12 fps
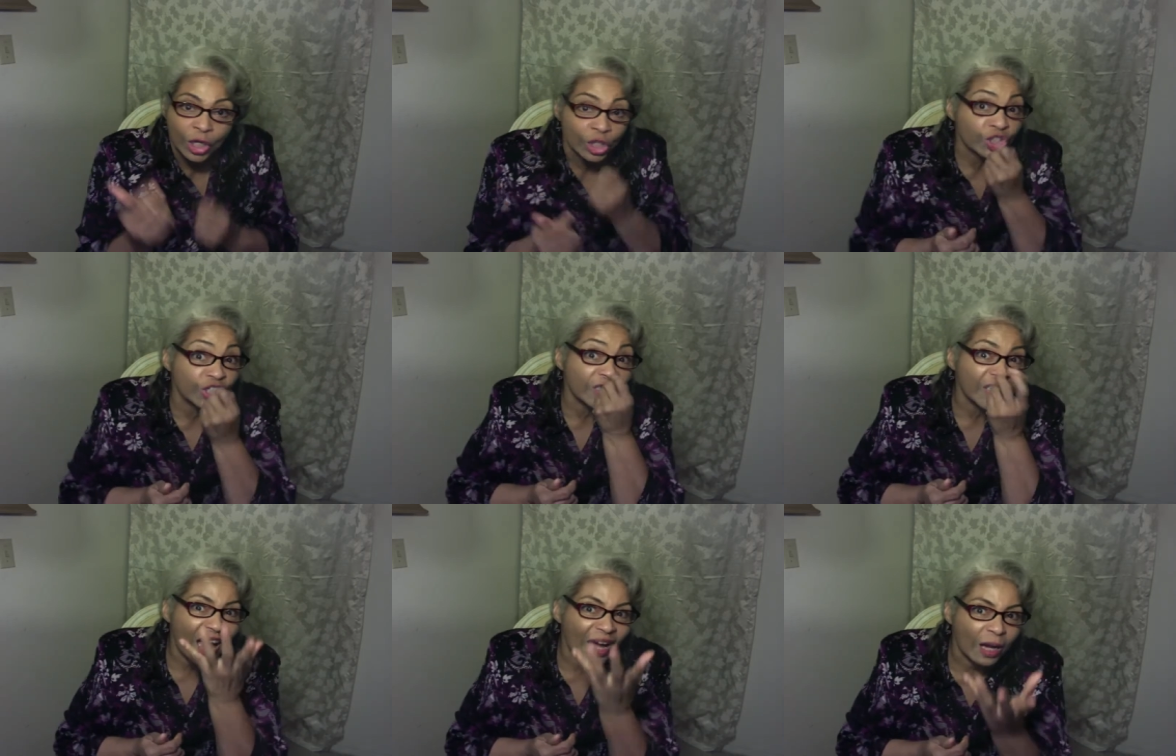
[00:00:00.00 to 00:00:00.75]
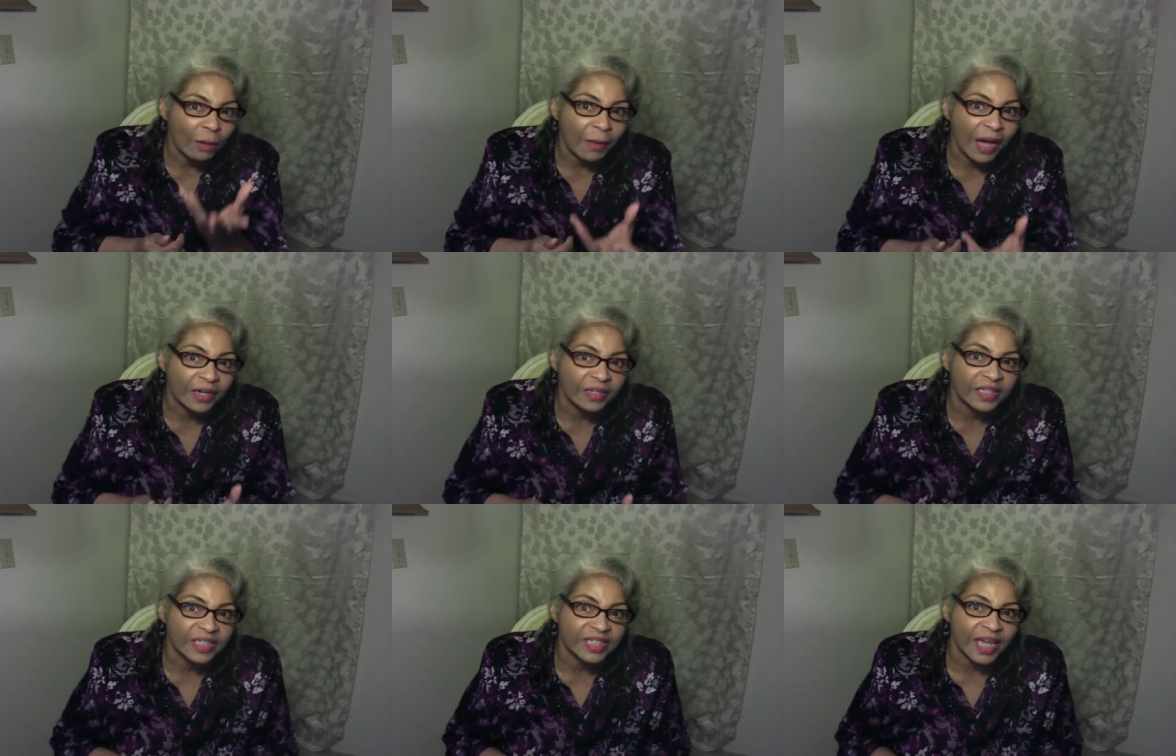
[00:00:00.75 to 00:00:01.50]
should not come out of
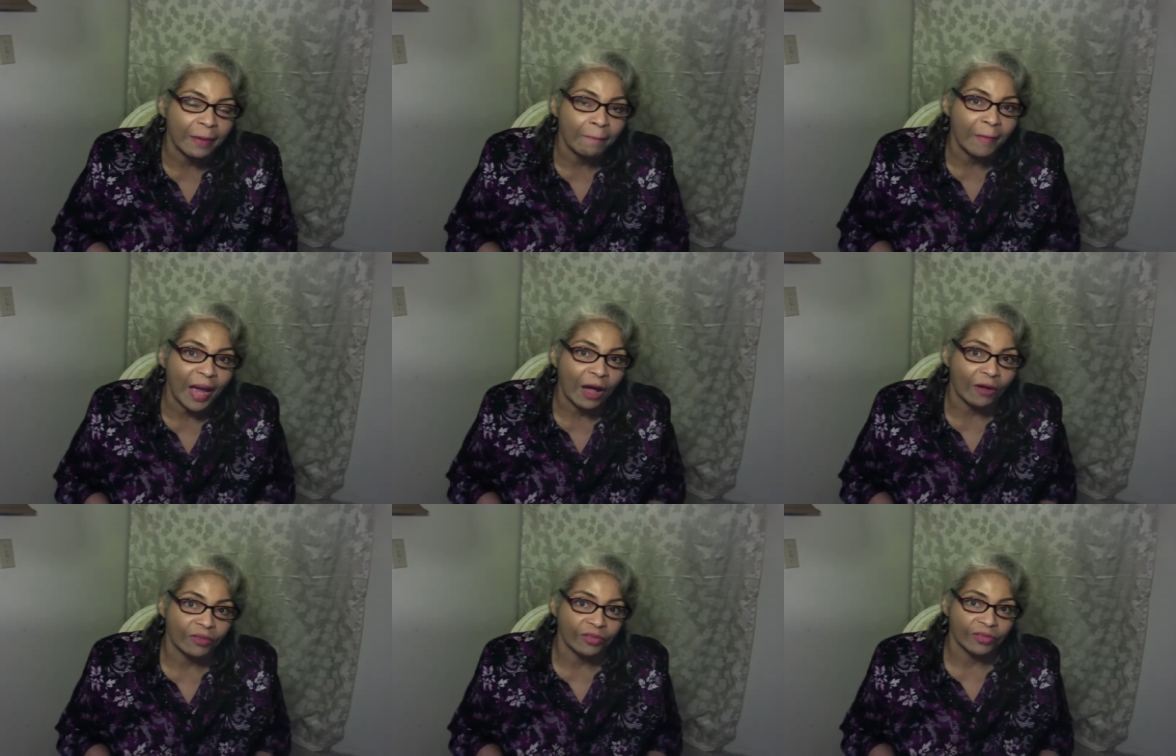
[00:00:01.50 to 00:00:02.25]
the same mouth.